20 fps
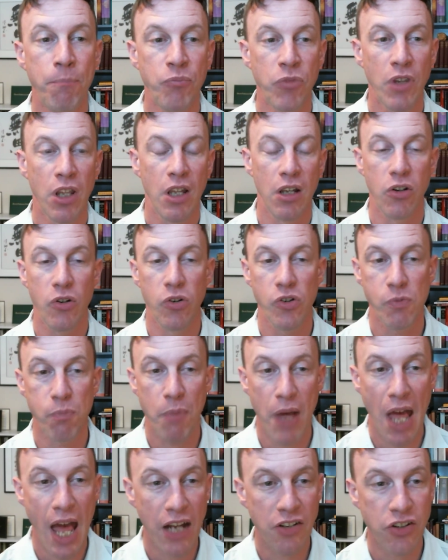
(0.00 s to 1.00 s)
It goes
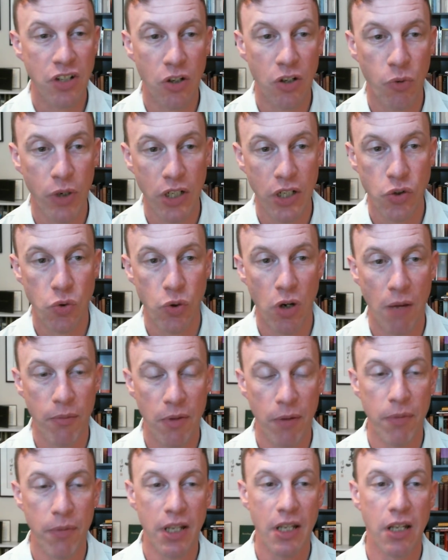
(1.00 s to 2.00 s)
back to Greek drama
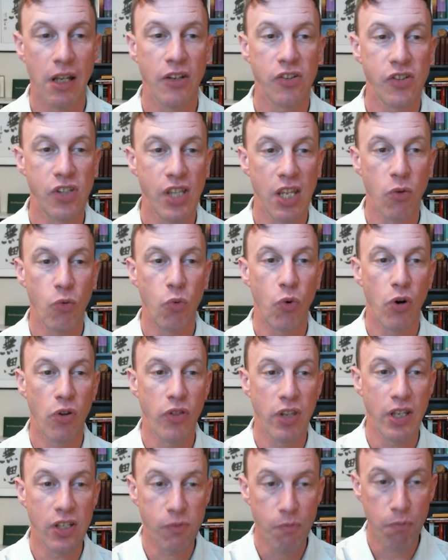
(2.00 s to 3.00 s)
because they wore
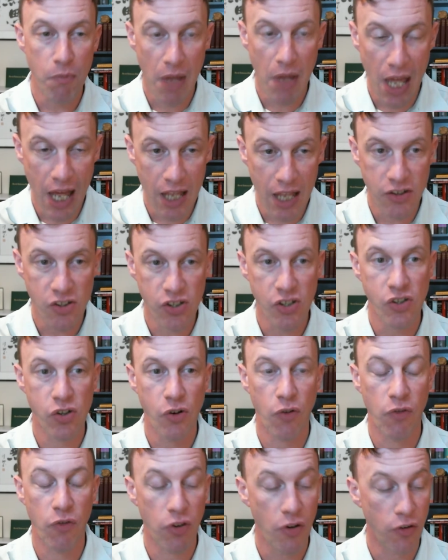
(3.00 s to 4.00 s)
these masks
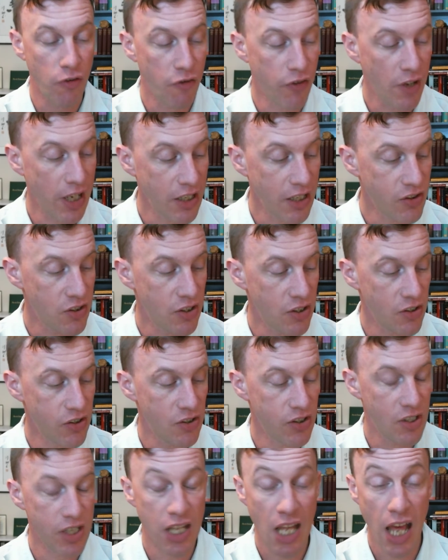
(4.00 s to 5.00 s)
over their faces.
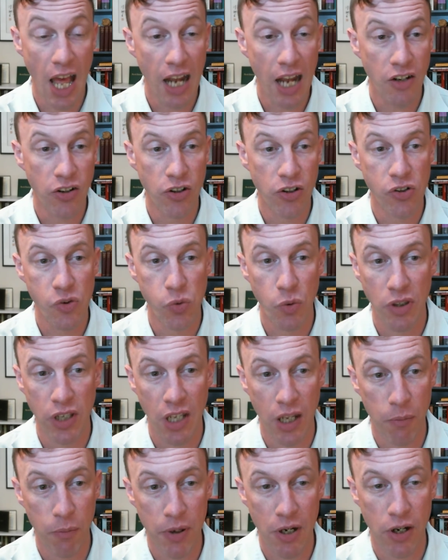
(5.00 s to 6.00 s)
The actors, when they
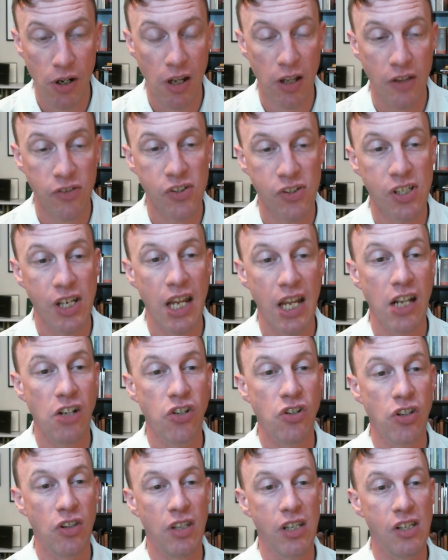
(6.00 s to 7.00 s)
appeared on stage
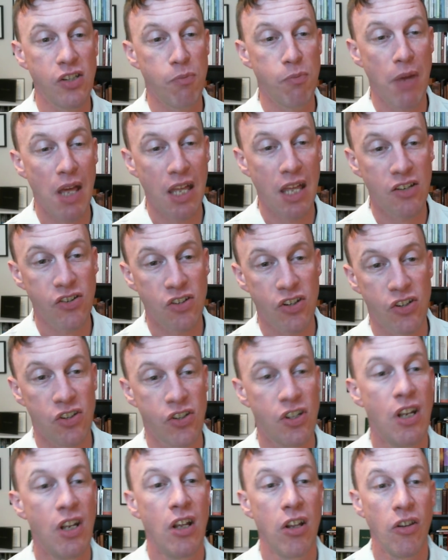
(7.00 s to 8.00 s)
in these masks,
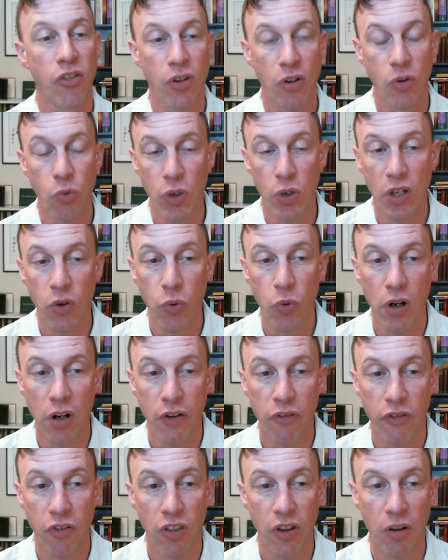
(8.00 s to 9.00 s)
the Greek word
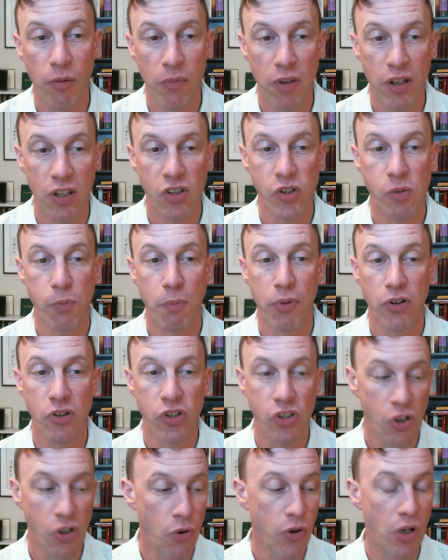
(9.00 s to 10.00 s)
for them is
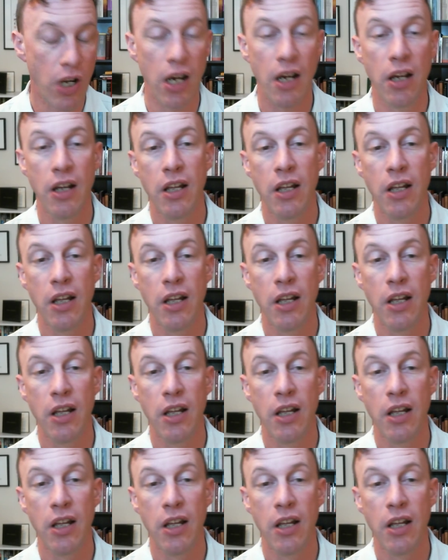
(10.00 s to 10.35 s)
persona.